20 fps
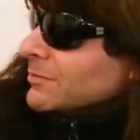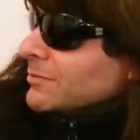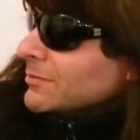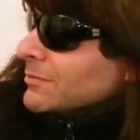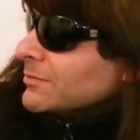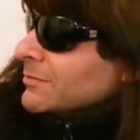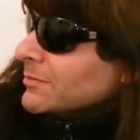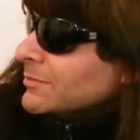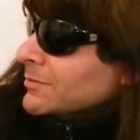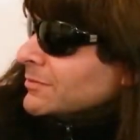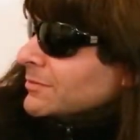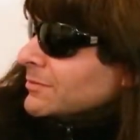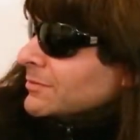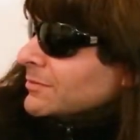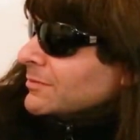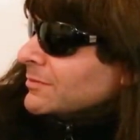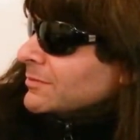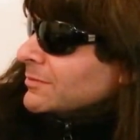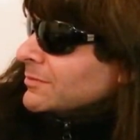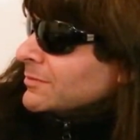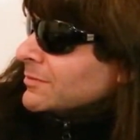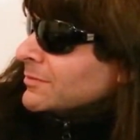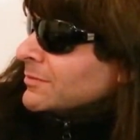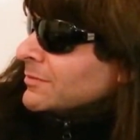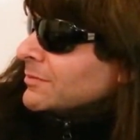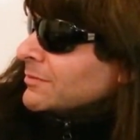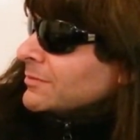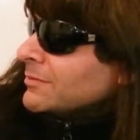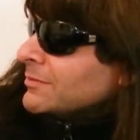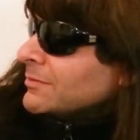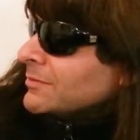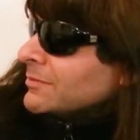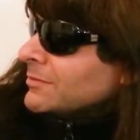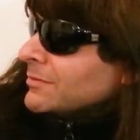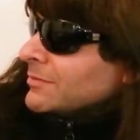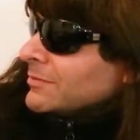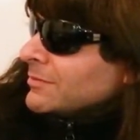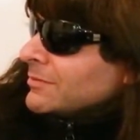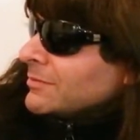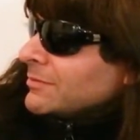
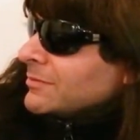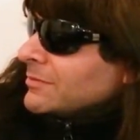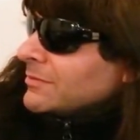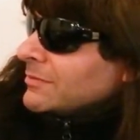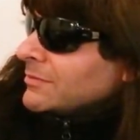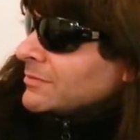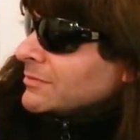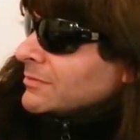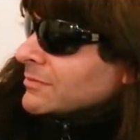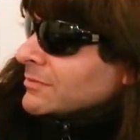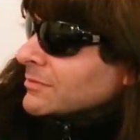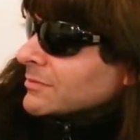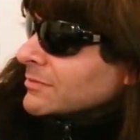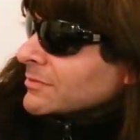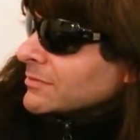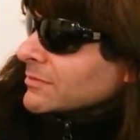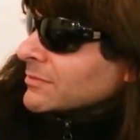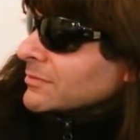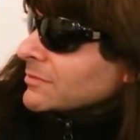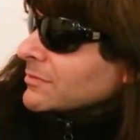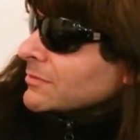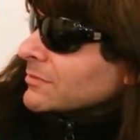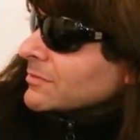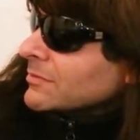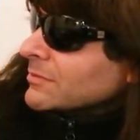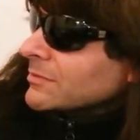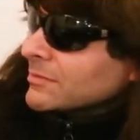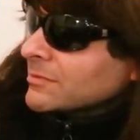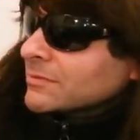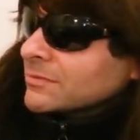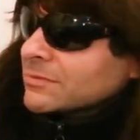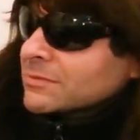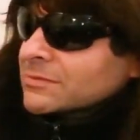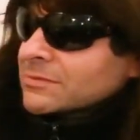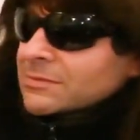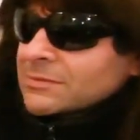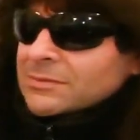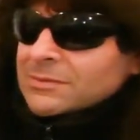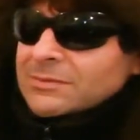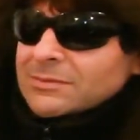
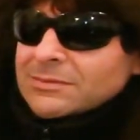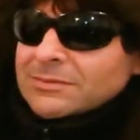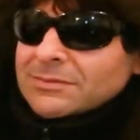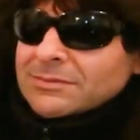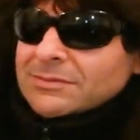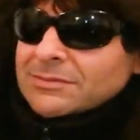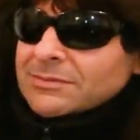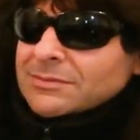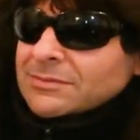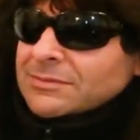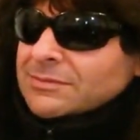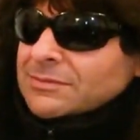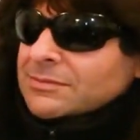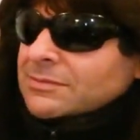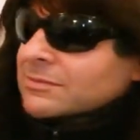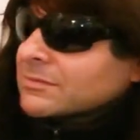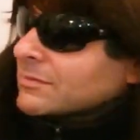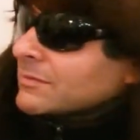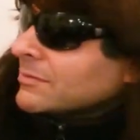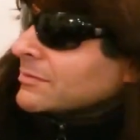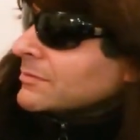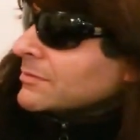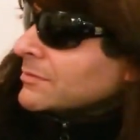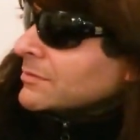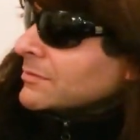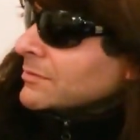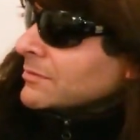No words are spoken by the person on screen.